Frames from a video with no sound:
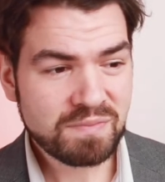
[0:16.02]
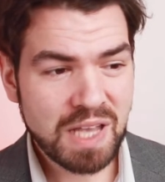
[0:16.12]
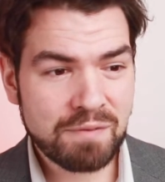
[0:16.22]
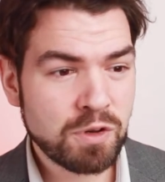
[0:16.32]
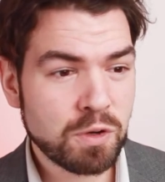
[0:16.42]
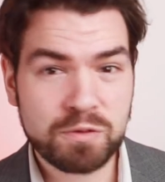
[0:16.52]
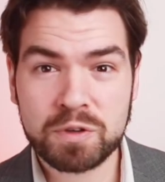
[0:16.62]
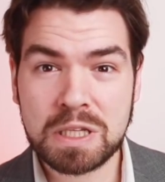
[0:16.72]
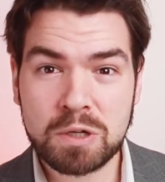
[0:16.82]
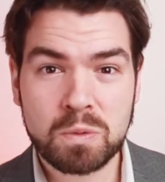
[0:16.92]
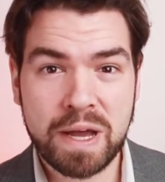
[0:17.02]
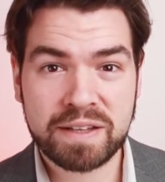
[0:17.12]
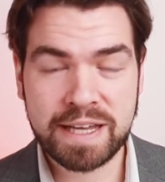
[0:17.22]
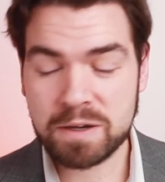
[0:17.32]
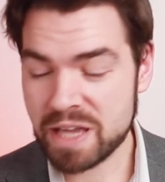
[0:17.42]
I've known her for a little while
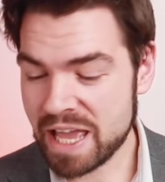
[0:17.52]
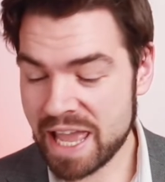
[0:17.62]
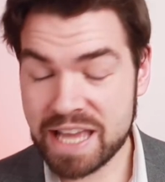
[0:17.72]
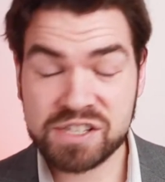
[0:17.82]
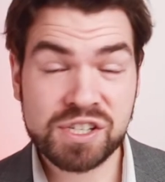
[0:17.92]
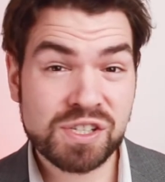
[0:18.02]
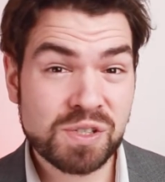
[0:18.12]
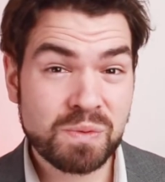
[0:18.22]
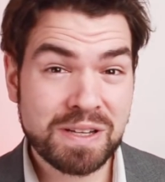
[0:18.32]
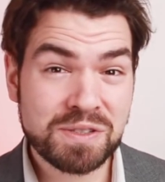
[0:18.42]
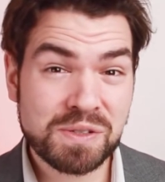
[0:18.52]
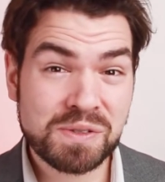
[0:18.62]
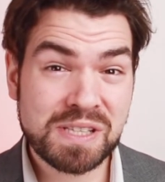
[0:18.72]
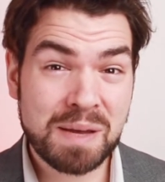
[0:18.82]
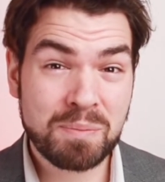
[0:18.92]
now, and she just went to
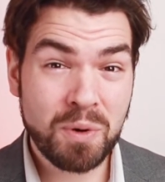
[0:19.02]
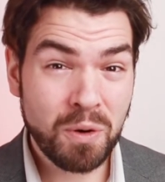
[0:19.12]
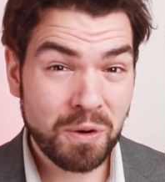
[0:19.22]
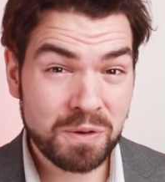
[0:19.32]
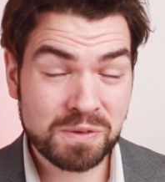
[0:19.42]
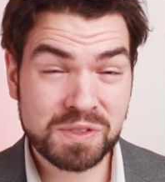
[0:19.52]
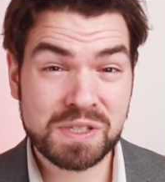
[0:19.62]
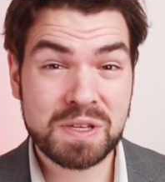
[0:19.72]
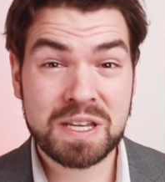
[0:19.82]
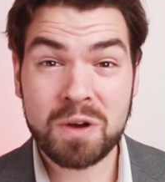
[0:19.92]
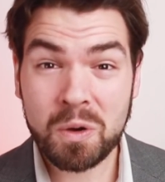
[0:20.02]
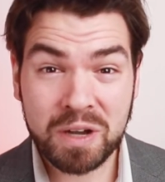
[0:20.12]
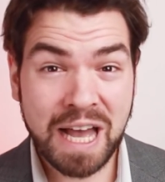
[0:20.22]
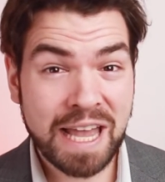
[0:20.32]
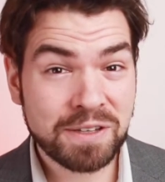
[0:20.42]
Sapporo in
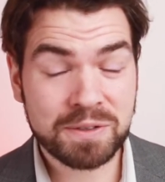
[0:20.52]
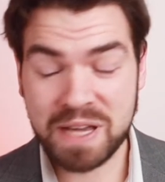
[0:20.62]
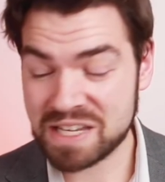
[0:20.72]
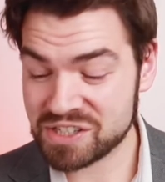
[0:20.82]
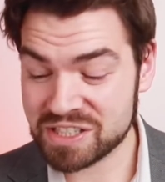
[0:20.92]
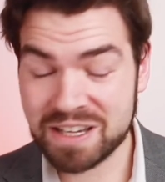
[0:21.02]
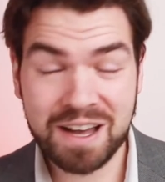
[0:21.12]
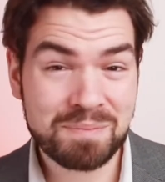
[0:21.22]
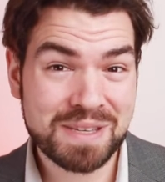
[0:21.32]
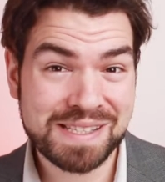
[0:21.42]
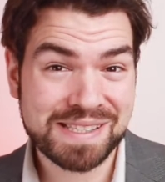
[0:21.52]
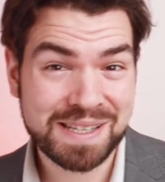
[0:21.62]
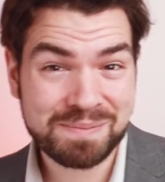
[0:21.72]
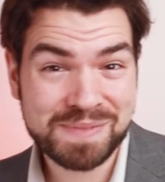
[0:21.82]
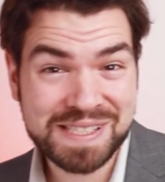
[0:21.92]
Hokkaido and she got me
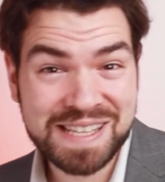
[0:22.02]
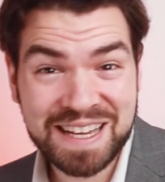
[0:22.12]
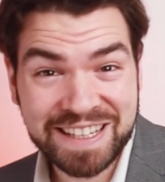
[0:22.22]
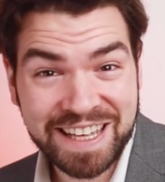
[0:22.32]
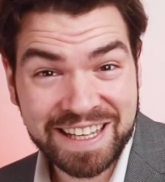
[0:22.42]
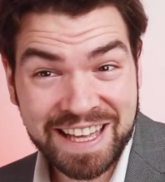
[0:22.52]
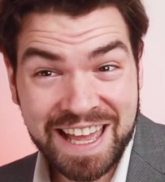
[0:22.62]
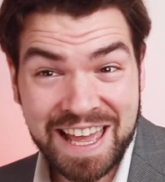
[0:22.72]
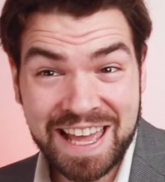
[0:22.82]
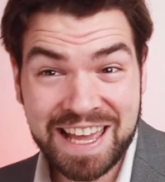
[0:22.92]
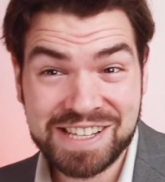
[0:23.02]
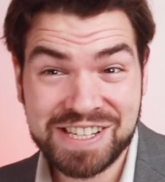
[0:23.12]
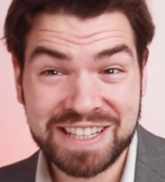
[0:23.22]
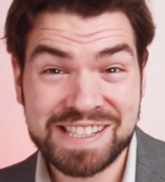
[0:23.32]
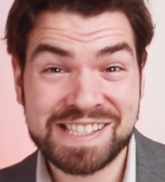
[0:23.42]
some sake. And
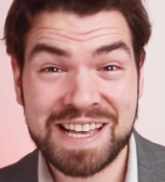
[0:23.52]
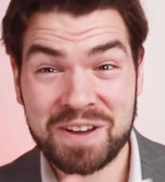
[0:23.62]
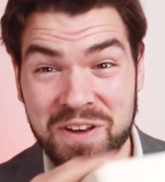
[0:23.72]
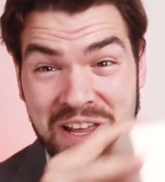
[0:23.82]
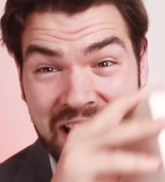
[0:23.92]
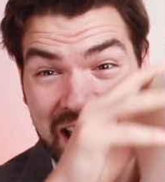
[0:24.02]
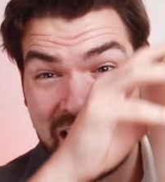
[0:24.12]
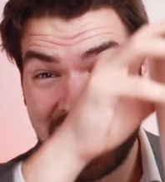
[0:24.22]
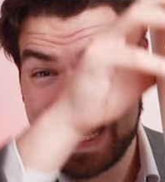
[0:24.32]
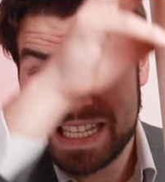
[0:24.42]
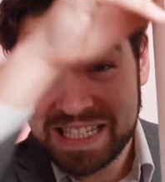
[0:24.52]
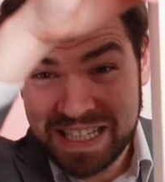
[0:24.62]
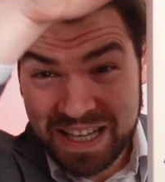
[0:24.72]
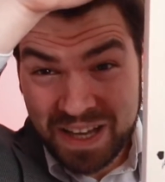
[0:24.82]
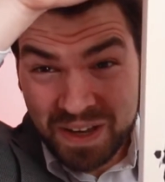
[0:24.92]
check this out.
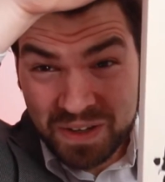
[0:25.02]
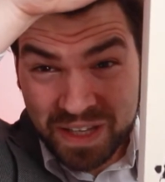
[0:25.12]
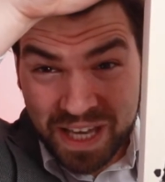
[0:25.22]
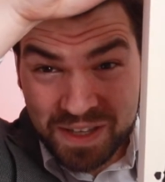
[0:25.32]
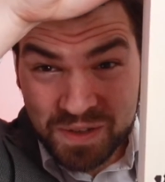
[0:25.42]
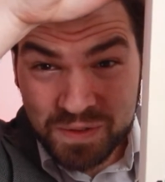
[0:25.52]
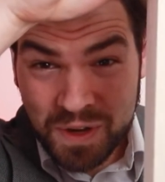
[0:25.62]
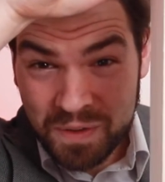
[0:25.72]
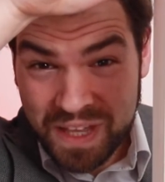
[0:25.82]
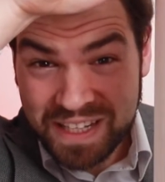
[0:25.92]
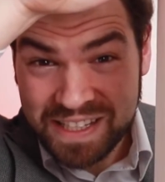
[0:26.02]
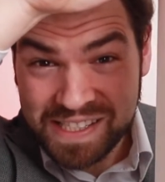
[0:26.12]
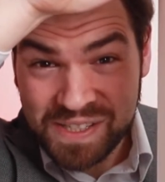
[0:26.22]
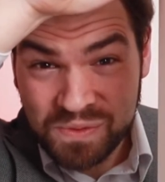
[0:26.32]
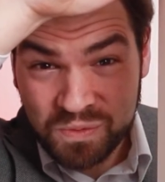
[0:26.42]
Okay, you know that
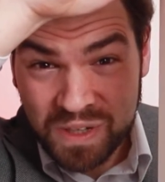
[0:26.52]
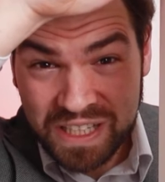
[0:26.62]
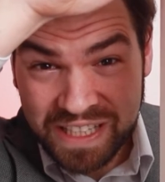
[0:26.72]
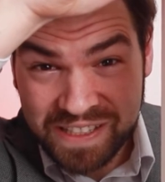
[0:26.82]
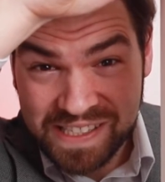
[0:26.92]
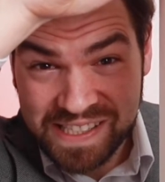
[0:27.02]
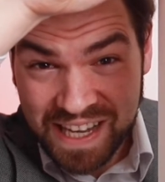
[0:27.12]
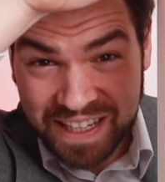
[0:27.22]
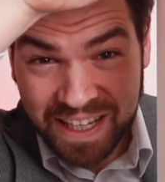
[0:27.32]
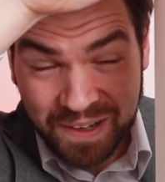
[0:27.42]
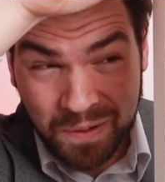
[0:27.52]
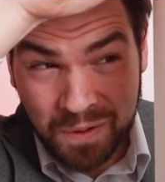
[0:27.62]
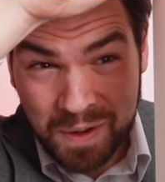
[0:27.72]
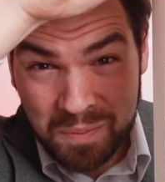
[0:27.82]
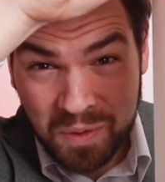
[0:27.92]
this is really good sake
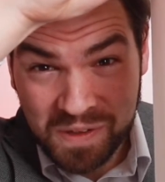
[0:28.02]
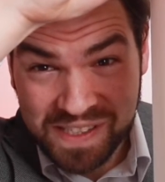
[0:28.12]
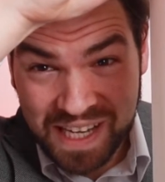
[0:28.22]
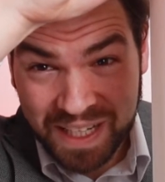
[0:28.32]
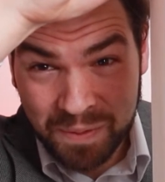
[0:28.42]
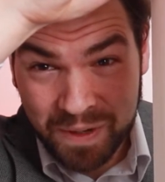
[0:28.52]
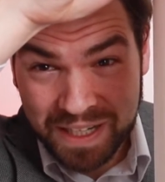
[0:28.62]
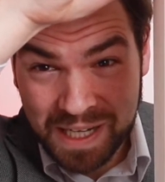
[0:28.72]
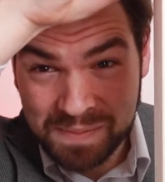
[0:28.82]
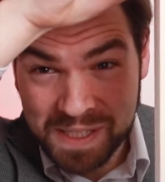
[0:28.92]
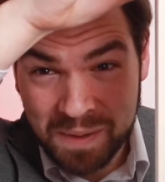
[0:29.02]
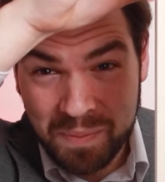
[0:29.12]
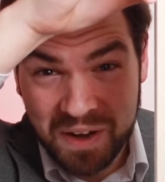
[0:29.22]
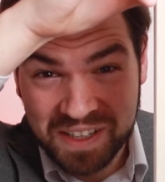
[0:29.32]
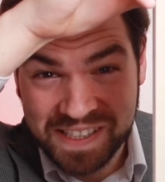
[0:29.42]
or important sake when it comes in a
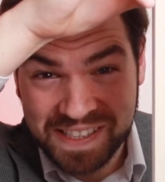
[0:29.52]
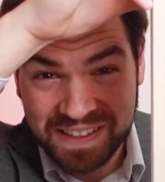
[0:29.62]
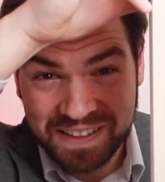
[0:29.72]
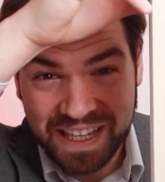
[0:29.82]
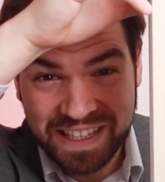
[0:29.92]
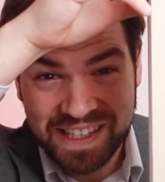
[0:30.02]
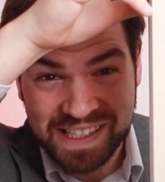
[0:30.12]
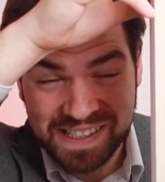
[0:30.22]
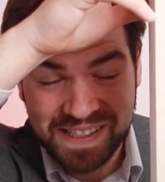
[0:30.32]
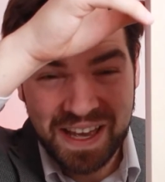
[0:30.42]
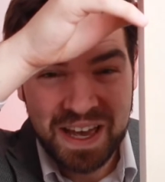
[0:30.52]
box like this.